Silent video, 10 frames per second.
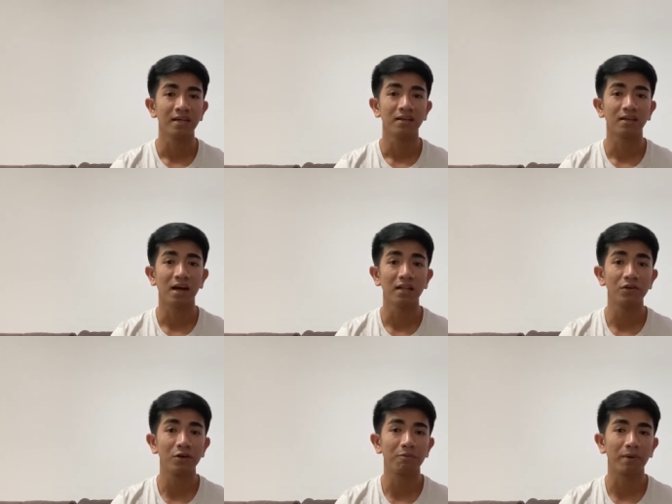The
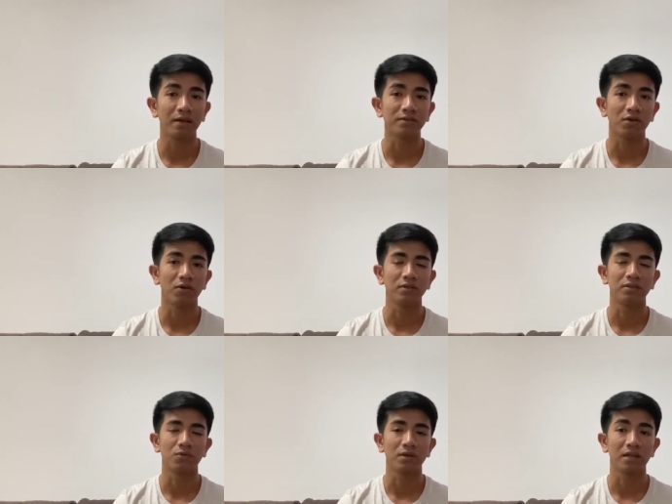color depends on
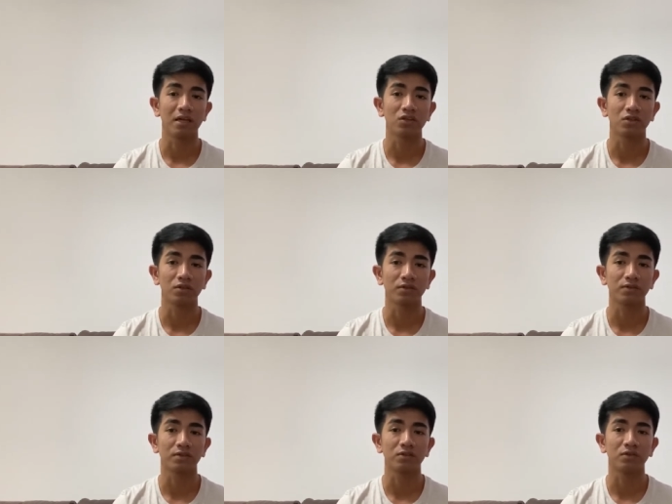the
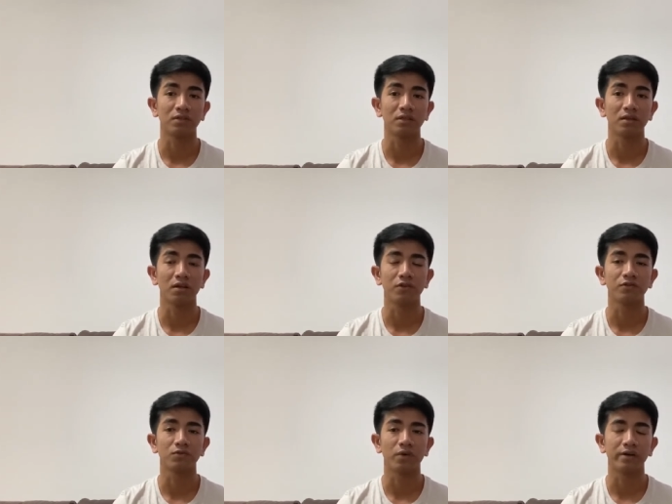relations to the
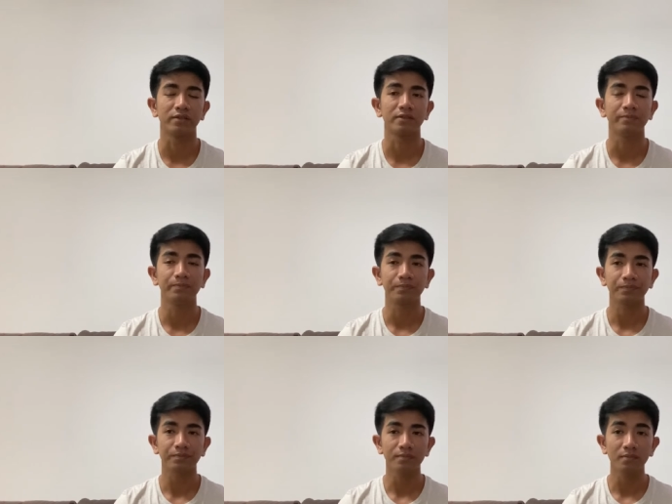loved ones.
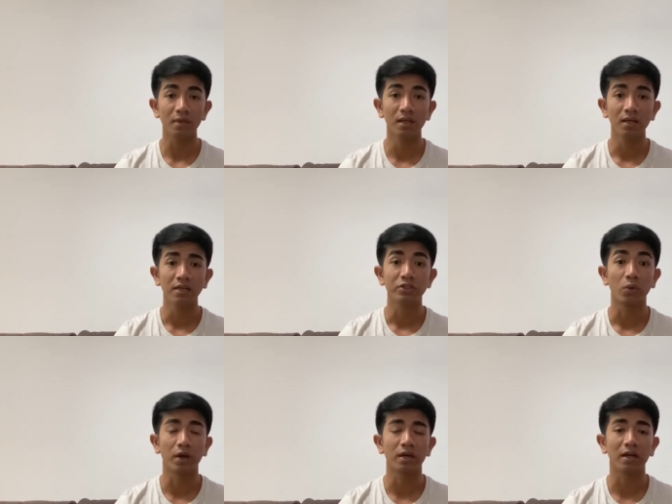So
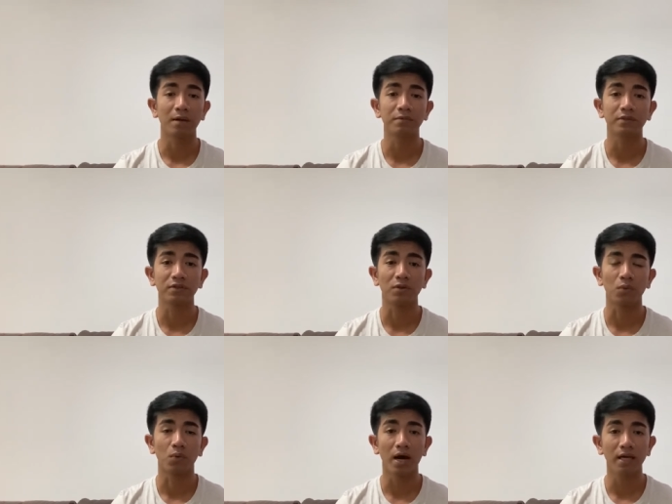when it comes to the
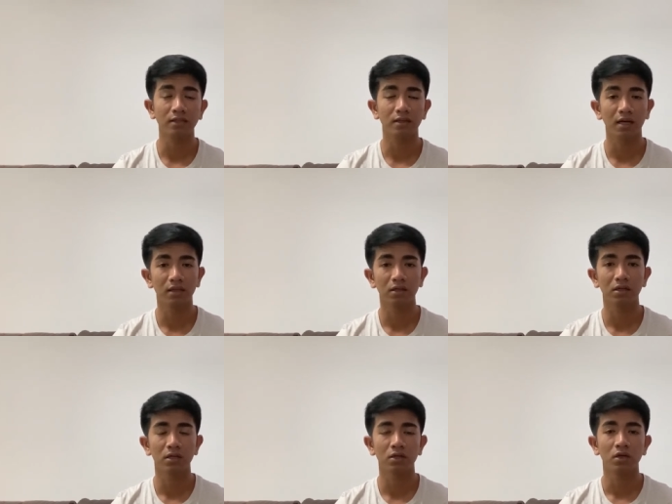white
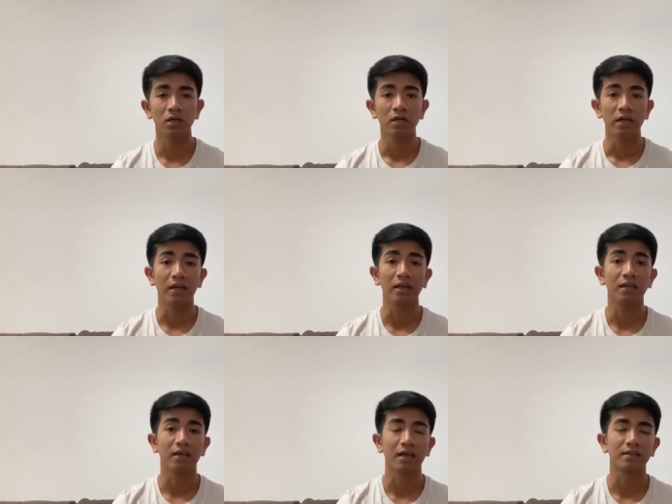color, it
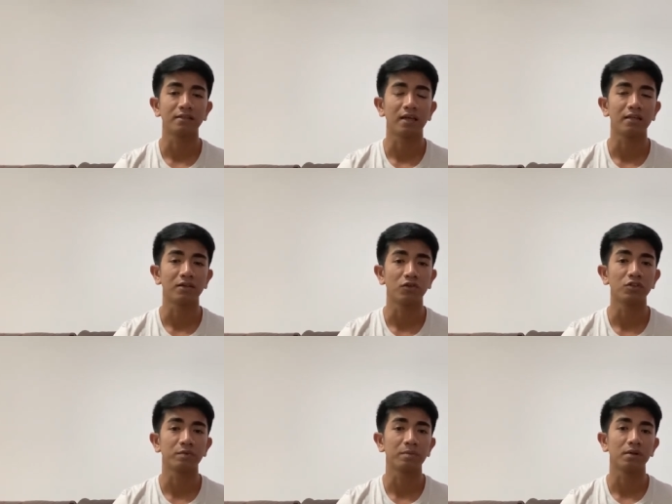indicates that
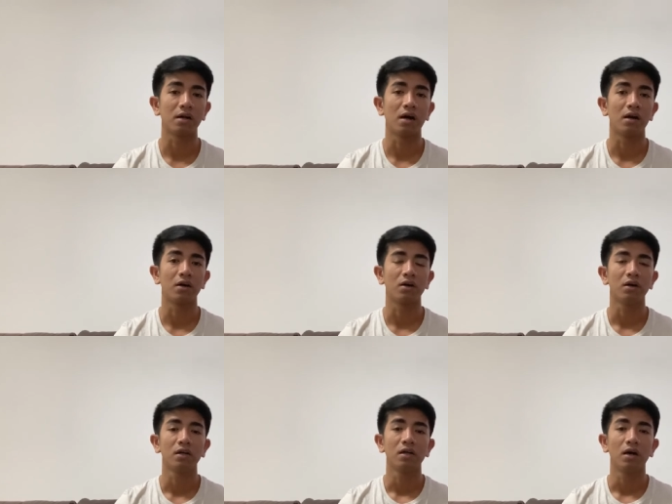those people are
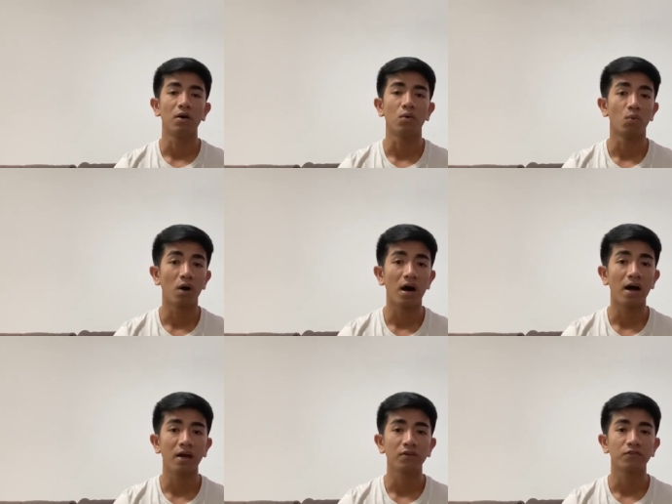a
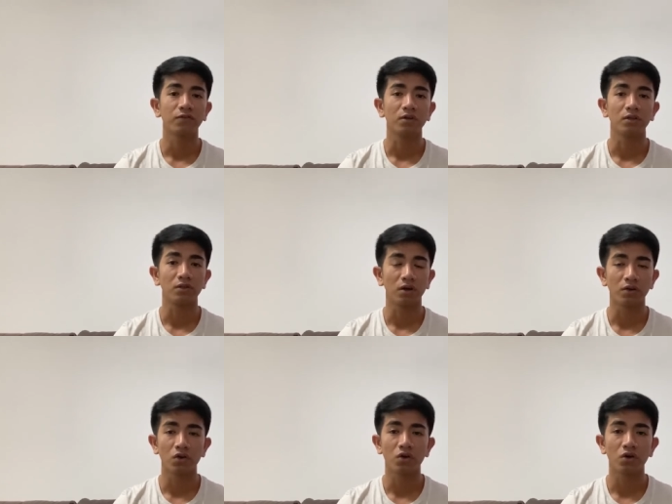wife,
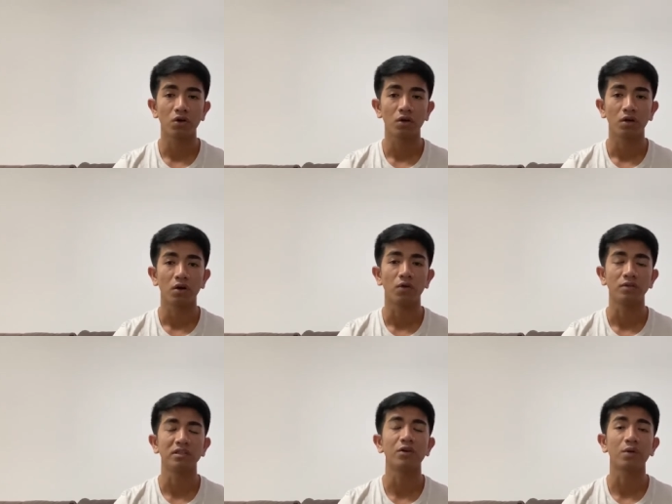daughter, or
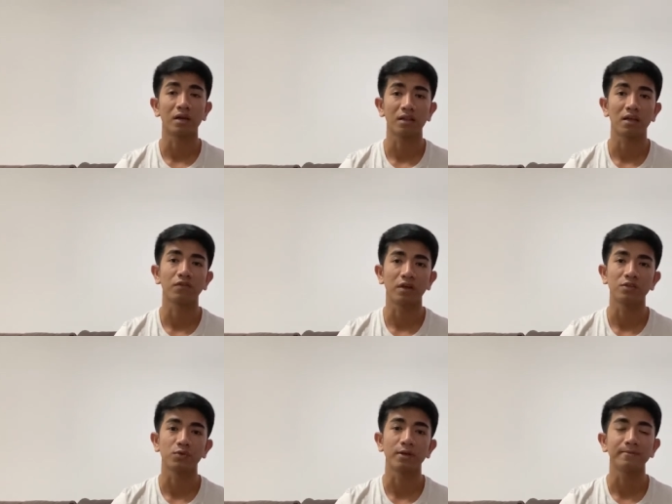daughter-in-law
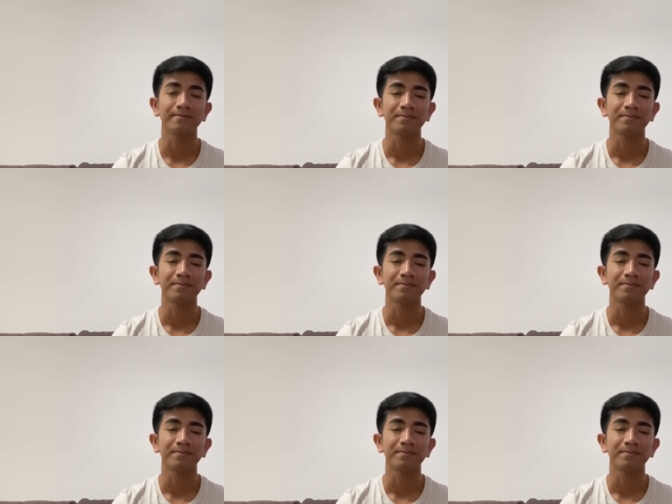as well.